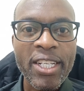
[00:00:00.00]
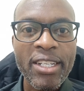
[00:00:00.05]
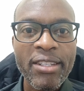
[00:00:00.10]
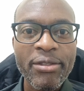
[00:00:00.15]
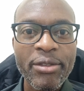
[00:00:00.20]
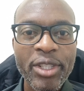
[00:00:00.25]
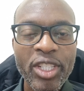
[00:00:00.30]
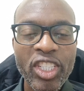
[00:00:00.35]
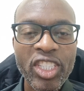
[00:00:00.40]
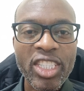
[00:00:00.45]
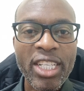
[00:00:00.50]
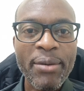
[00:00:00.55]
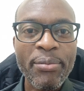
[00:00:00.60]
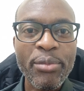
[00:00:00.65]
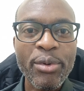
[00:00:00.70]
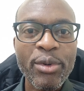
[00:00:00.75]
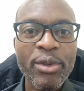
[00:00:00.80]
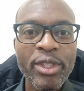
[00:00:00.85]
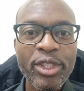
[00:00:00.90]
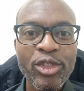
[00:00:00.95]
For
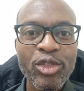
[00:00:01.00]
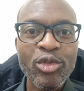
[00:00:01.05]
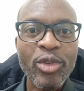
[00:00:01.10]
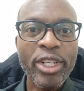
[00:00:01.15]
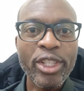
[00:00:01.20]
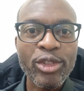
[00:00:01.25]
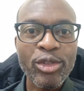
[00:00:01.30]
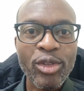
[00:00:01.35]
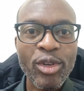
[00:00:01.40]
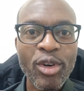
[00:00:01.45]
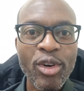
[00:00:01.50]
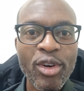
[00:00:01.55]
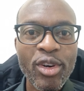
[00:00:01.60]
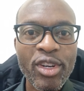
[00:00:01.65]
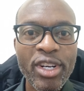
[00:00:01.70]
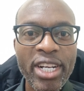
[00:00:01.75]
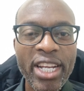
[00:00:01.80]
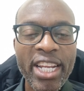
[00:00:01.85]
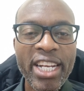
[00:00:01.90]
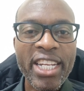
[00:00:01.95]
example, the dress
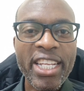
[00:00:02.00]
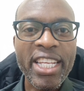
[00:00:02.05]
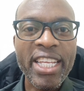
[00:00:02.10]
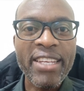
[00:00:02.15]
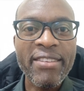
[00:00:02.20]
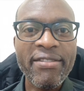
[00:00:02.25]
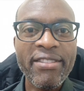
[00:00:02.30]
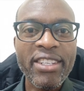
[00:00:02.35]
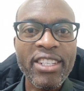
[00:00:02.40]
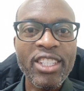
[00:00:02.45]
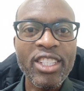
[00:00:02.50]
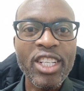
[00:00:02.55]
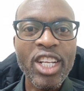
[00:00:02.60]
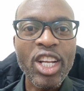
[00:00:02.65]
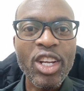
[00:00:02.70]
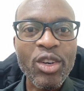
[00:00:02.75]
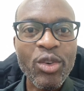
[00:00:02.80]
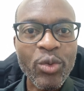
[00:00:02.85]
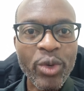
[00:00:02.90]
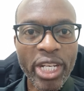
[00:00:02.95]
code and even
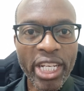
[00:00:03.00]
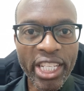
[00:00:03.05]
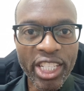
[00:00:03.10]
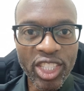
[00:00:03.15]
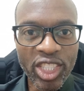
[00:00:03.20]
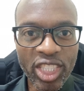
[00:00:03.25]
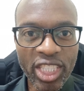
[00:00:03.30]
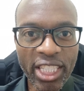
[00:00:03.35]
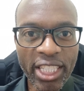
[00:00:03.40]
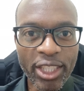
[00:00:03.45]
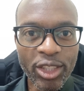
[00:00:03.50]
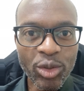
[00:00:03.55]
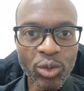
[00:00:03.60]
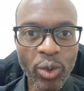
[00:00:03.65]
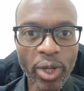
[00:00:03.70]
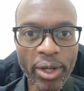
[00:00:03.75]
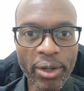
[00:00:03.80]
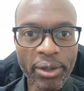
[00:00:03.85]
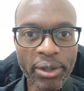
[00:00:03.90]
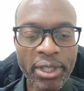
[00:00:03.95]
religion as
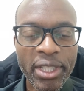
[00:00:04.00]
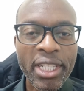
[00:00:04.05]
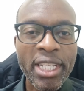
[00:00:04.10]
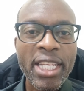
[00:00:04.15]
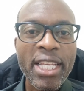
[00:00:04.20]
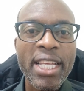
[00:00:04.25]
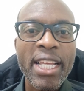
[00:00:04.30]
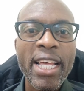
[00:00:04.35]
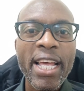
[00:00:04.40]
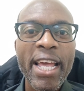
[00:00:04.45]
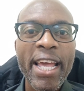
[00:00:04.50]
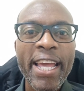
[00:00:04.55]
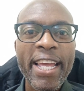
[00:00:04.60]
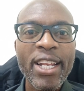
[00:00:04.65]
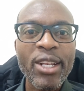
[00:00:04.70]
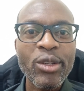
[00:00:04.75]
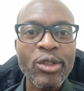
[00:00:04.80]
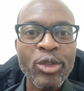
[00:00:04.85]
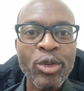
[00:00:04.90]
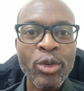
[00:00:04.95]
well.
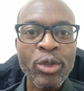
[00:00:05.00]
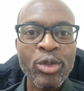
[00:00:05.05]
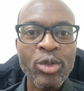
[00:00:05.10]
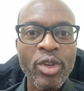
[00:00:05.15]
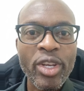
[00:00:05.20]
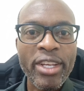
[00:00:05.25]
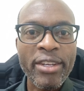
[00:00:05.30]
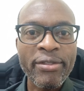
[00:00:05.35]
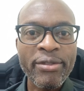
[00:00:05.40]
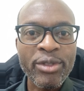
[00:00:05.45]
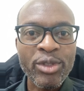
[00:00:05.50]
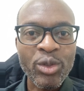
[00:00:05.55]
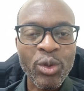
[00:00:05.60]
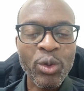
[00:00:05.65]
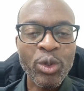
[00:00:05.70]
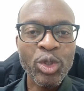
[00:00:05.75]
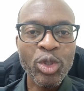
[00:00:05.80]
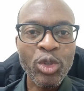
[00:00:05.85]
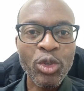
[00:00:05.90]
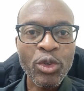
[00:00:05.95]
And you also have
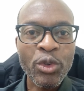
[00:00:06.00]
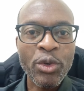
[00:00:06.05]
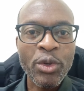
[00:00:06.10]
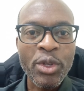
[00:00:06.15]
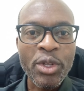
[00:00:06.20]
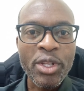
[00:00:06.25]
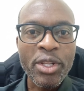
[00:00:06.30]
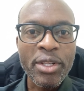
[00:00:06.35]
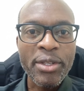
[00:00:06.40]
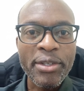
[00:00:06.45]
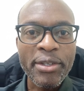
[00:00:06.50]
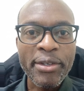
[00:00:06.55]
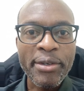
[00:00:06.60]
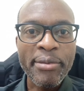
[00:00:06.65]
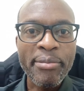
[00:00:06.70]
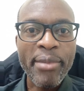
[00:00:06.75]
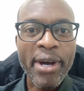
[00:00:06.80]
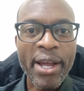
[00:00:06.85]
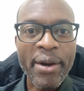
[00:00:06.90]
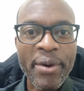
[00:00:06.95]
social
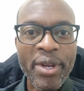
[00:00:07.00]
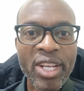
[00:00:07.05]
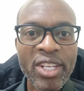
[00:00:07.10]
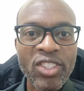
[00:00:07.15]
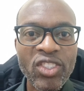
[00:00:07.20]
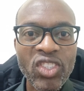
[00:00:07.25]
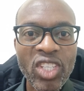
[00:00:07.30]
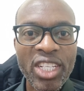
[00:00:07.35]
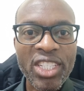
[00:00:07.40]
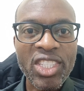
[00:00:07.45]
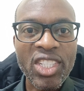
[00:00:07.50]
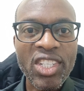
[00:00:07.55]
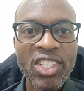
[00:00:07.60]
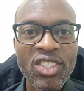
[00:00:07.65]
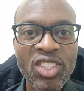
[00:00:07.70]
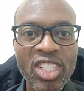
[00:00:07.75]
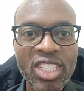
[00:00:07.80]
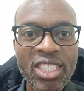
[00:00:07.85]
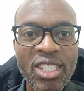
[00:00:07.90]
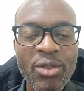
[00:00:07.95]
barriers such as
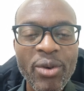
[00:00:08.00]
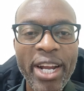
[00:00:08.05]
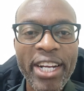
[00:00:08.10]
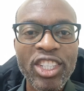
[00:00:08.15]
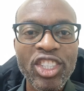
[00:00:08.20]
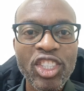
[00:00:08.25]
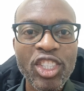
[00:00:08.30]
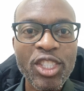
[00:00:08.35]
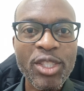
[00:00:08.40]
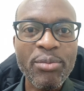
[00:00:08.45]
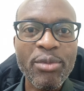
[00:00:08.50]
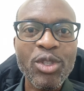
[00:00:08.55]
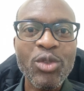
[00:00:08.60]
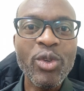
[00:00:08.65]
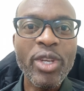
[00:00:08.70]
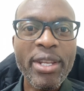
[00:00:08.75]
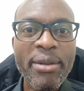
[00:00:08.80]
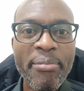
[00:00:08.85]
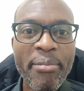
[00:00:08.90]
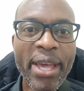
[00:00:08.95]
interactions
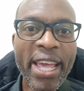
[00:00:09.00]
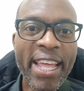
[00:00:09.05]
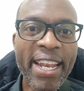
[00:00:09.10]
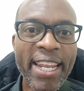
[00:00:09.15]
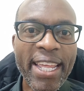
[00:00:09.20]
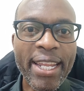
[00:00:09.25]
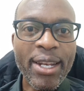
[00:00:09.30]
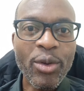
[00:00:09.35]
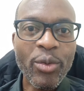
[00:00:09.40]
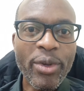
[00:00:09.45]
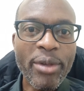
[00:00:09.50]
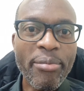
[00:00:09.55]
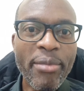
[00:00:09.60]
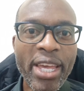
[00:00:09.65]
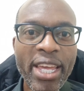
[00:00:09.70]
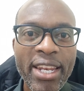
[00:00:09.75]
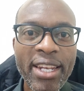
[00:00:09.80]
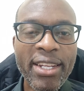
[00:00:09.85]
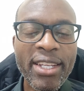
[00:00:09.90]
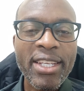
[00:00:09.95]
between men and
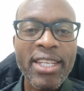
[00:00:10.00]
women,